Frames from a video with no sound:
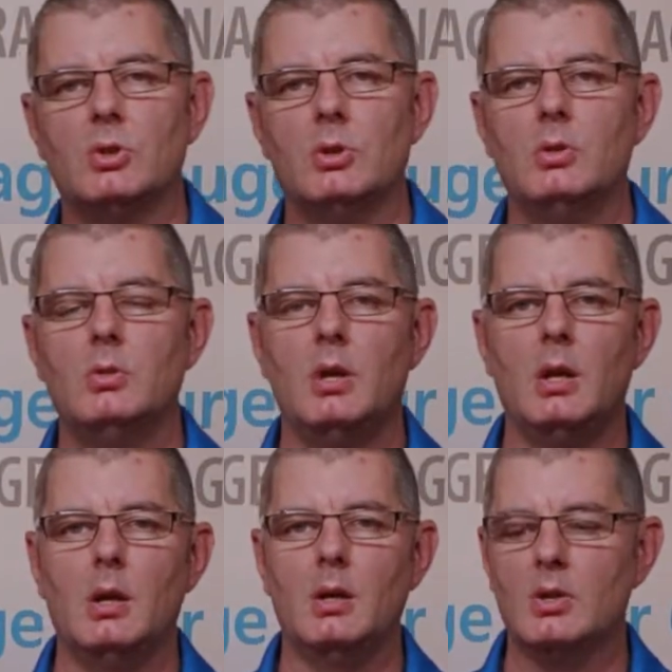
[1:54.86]
to do
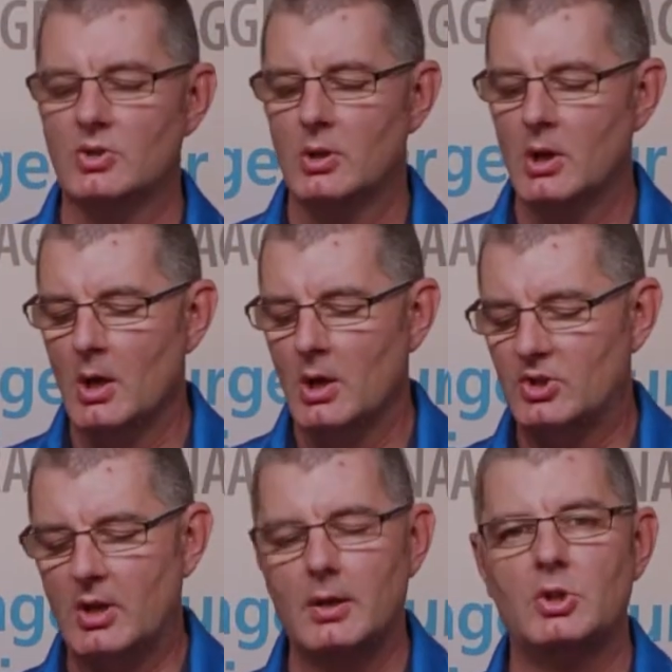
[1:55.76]
is
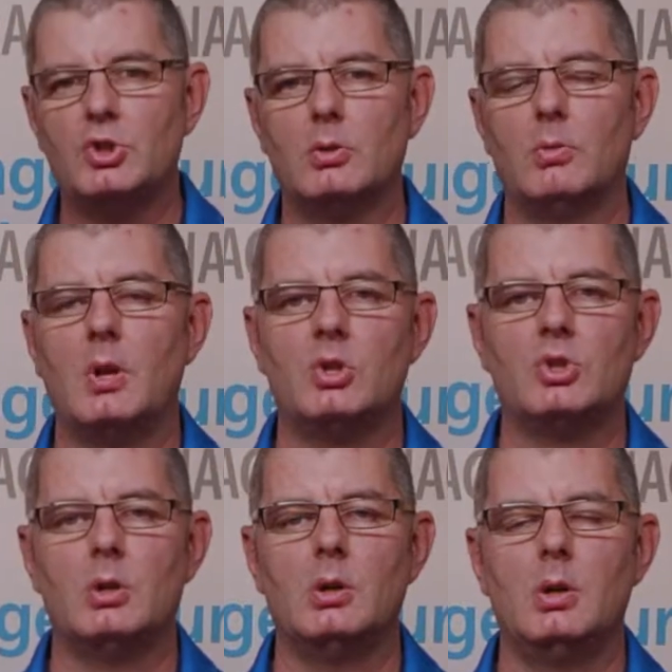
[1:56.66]
set a
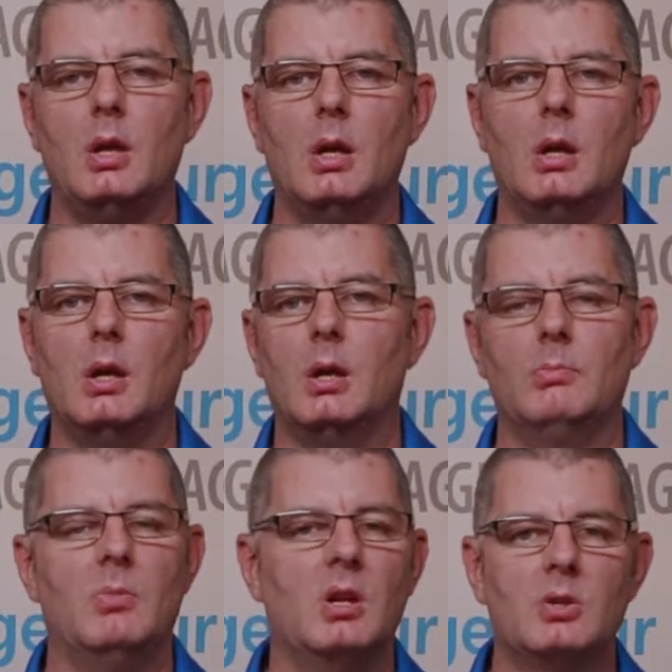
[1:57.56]
duration
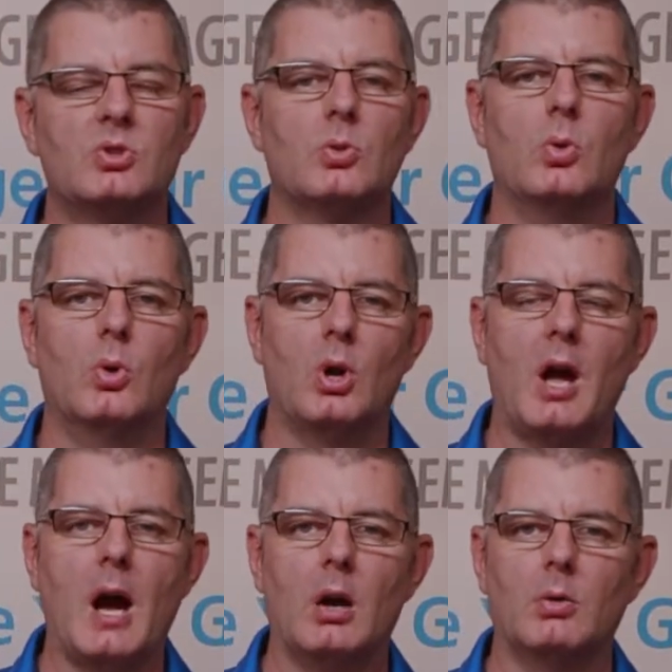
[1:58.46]
in minutes
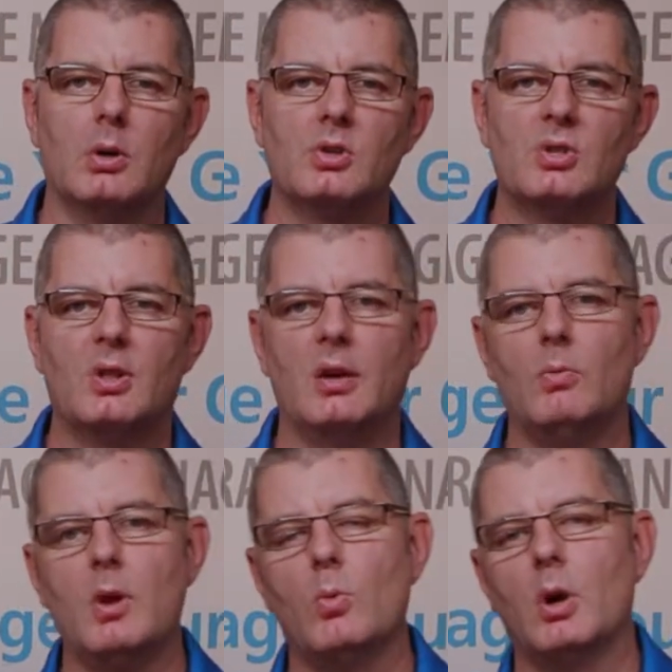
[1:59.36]
or hours
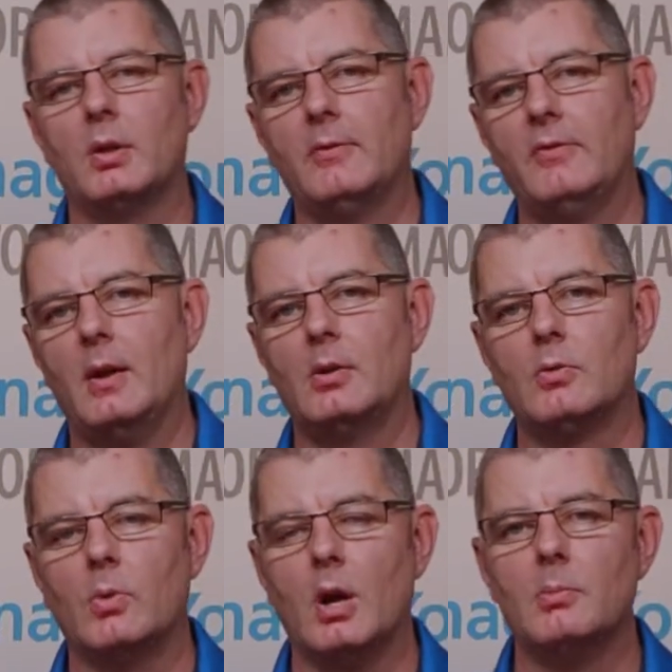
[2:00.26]
that we want the fan
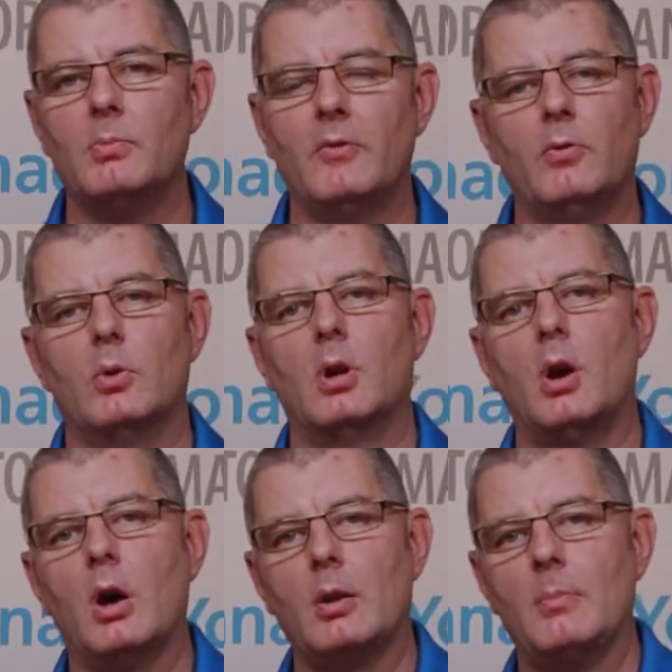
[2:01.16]
to run before
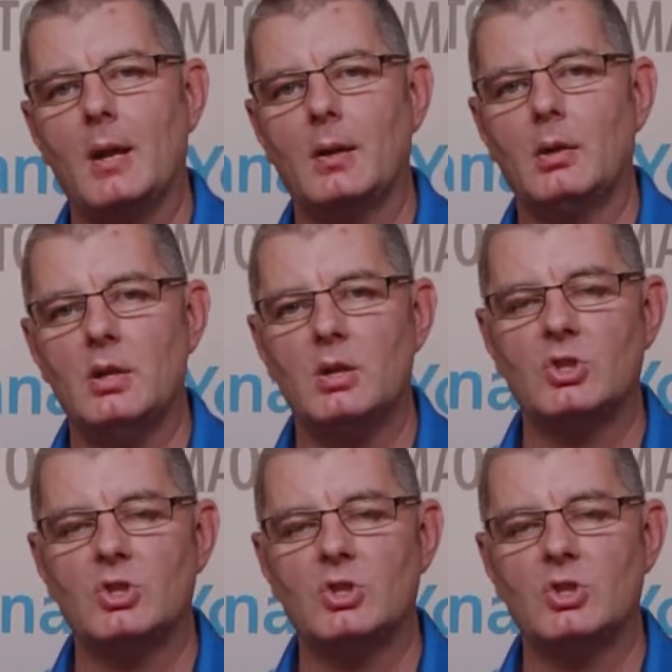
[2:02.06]
it automatically